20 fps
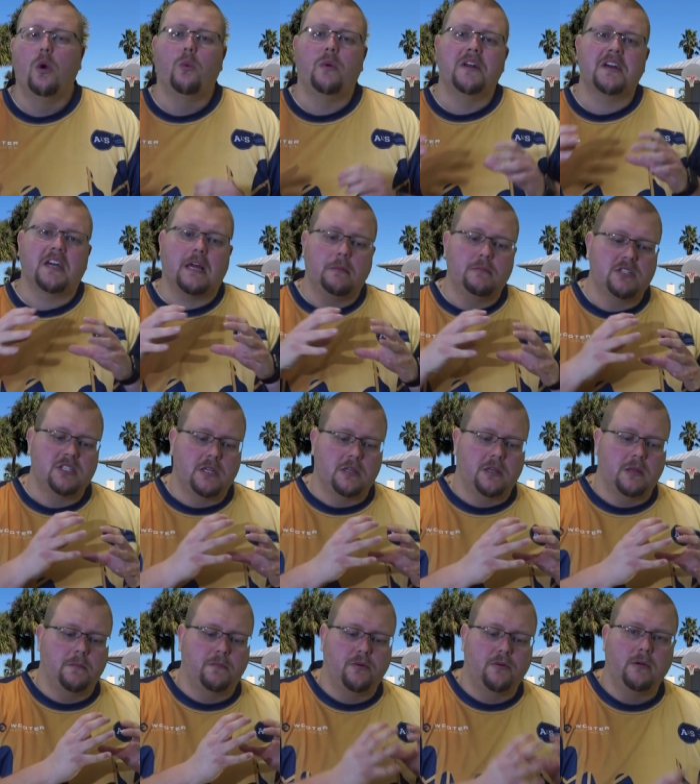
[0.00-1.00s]
When it comes to
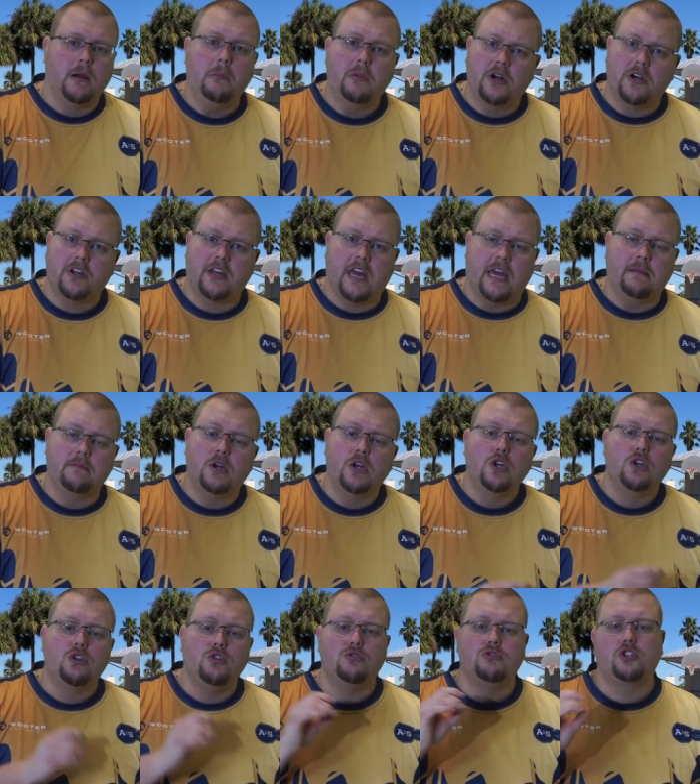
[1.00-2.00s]
the perimeter game,
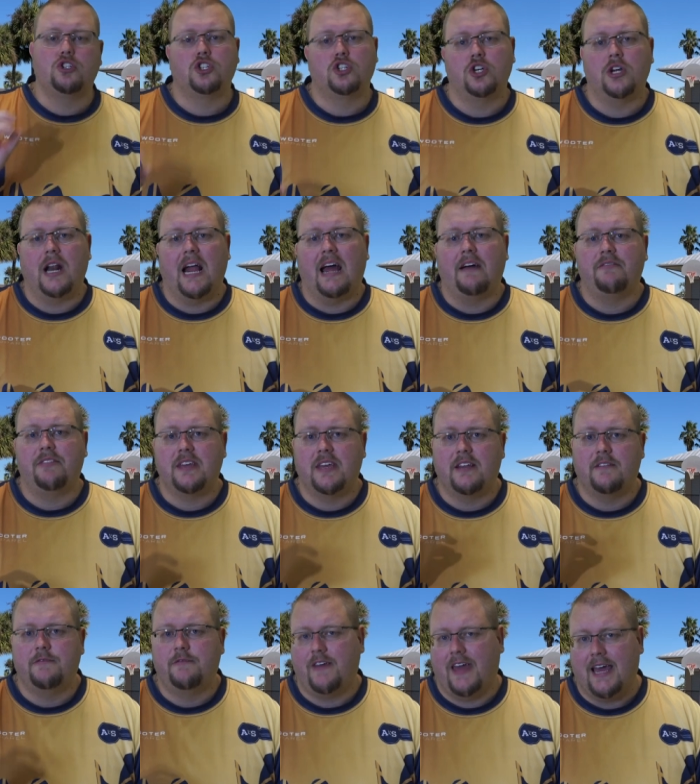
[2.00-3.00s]
you should have the
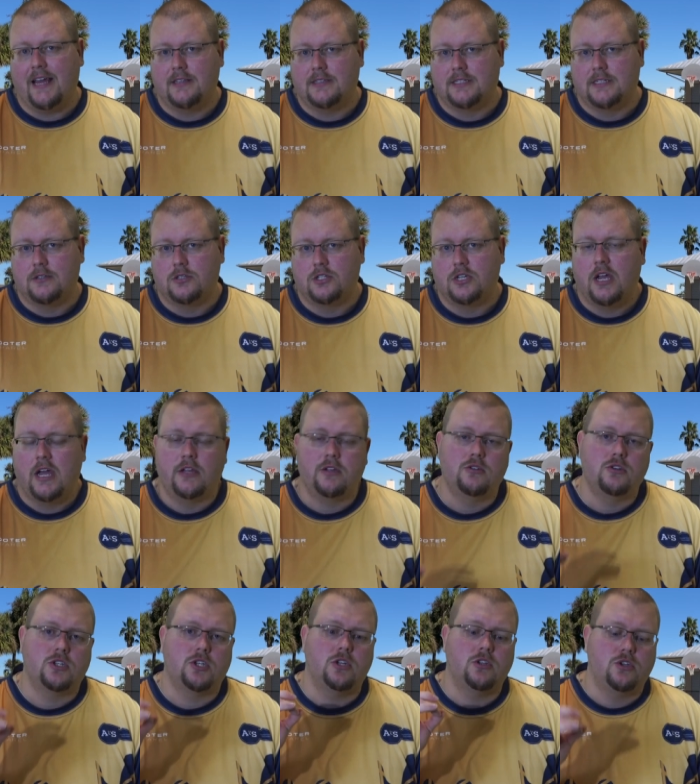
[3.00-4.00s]
advantage, and
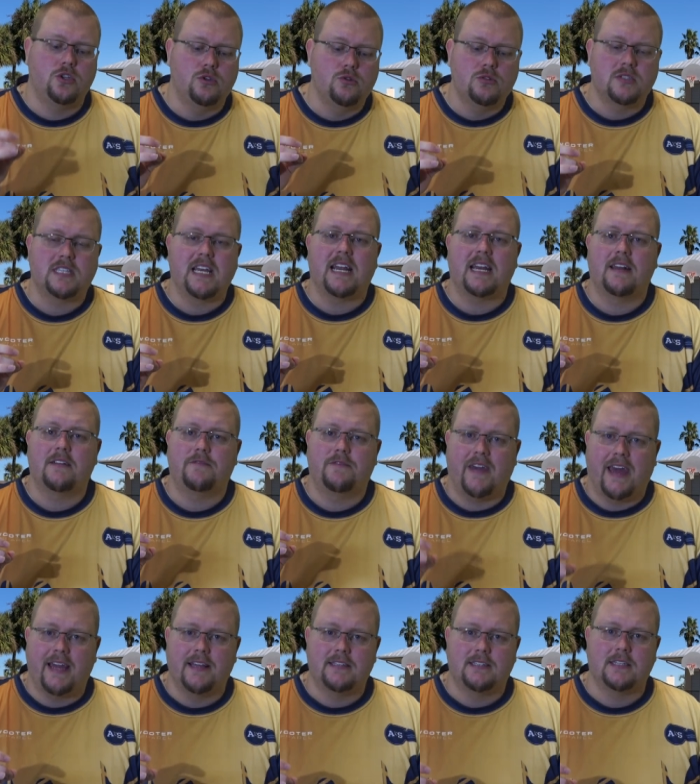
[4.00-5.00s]
you should use that
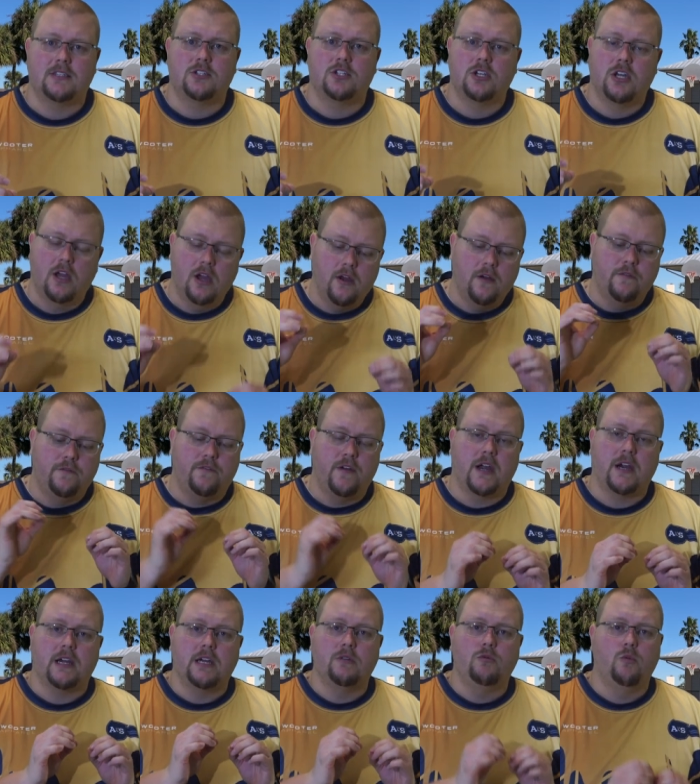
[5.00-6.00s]
advantage
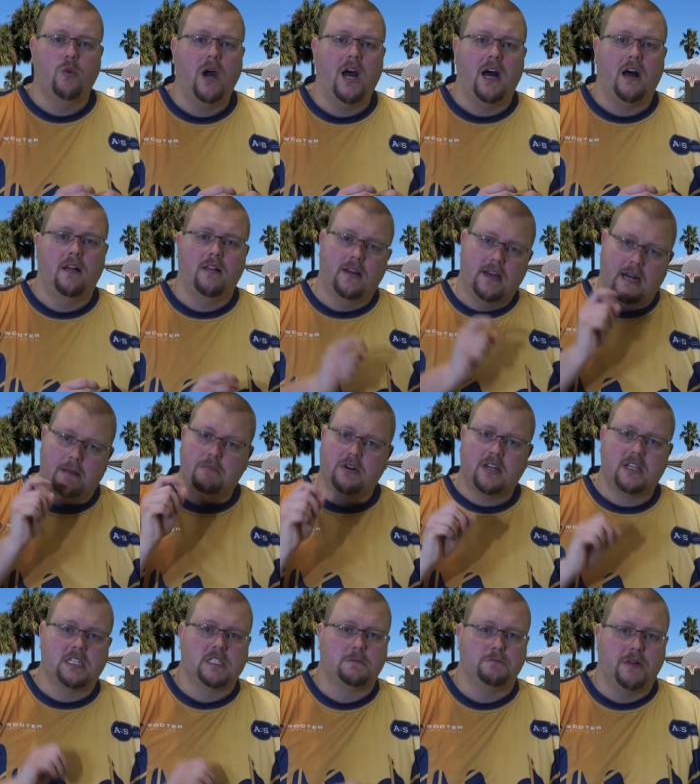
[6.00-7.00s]
very well. And I'm going
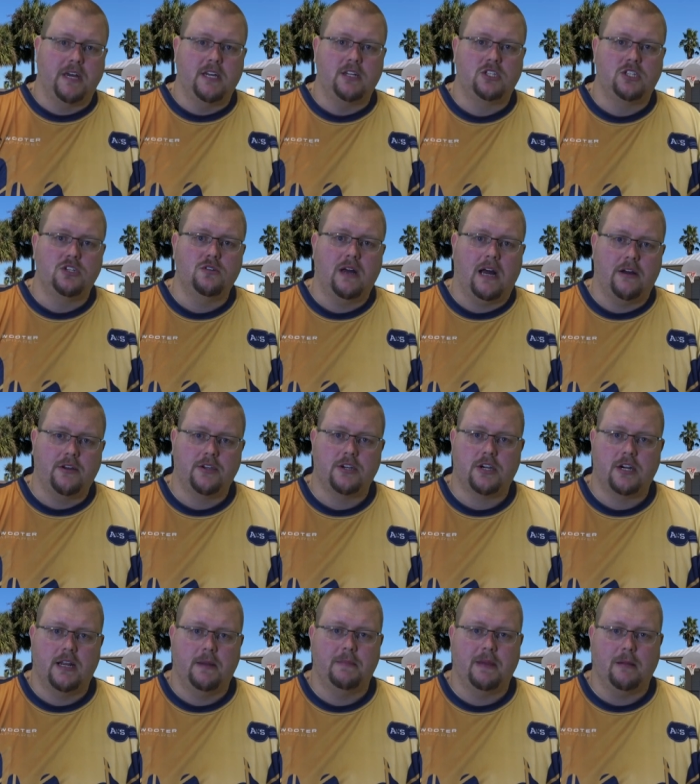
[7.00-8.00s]
to explain to you how you're
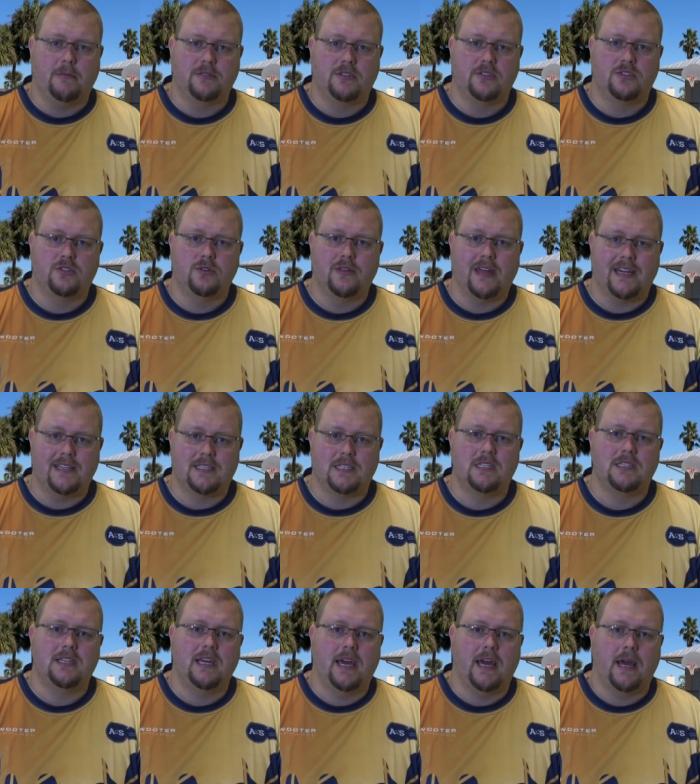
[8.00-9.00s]
going to be able to do that
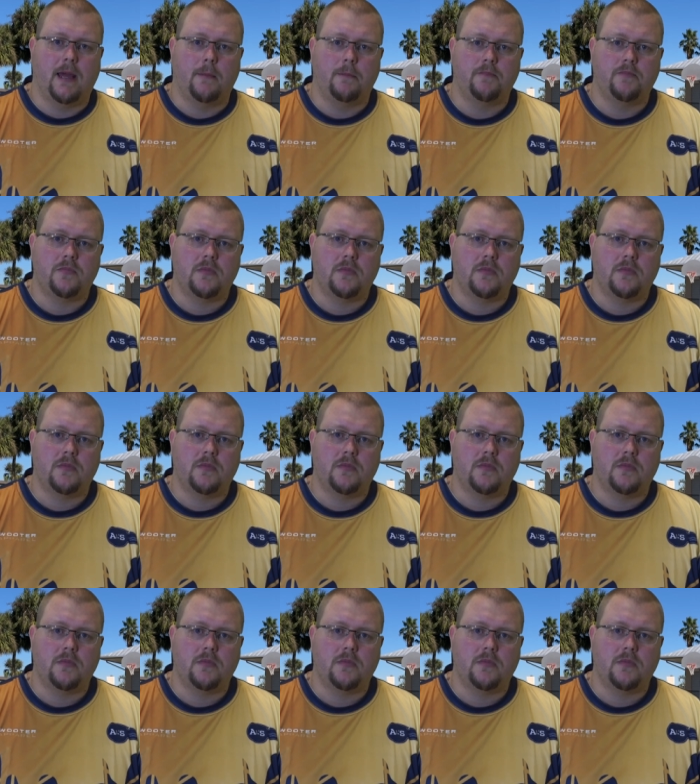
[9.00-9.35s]
today.